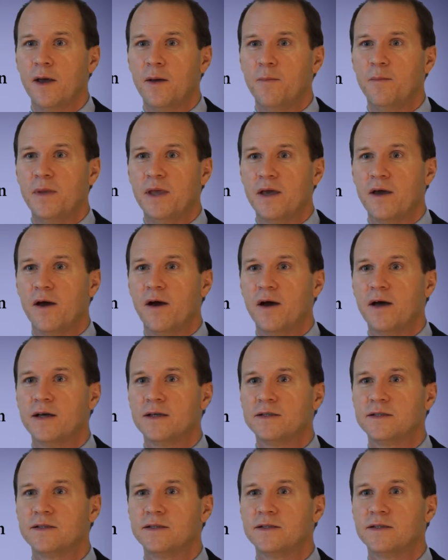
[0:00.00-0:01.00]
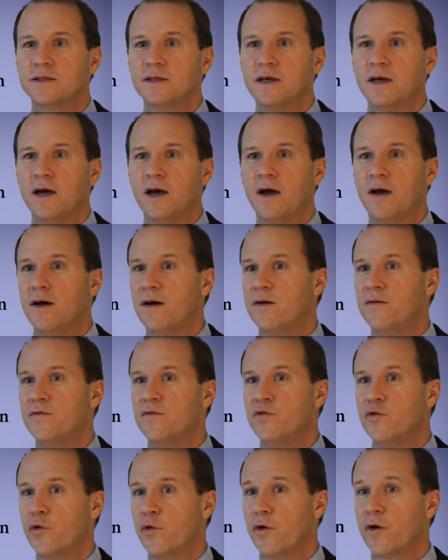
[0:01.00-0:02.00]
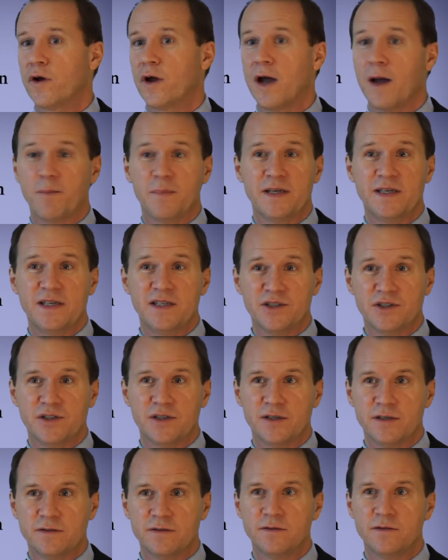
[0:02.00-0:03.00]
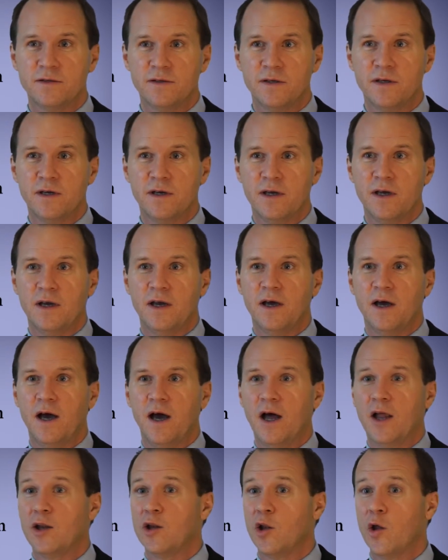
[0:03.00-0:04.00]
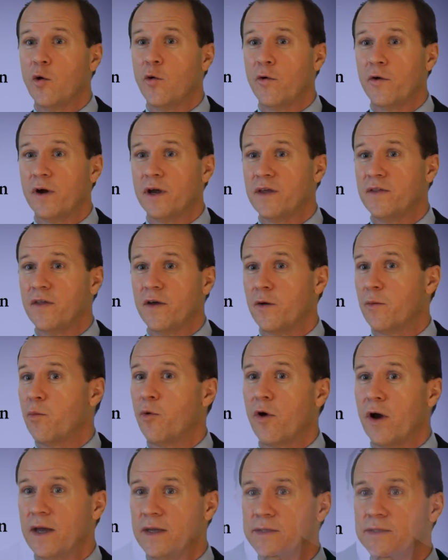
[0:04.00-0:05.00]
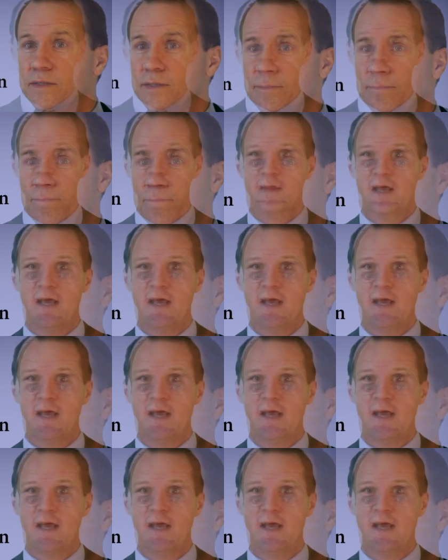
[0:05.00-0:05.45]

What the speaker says: because of your competition lowering their price.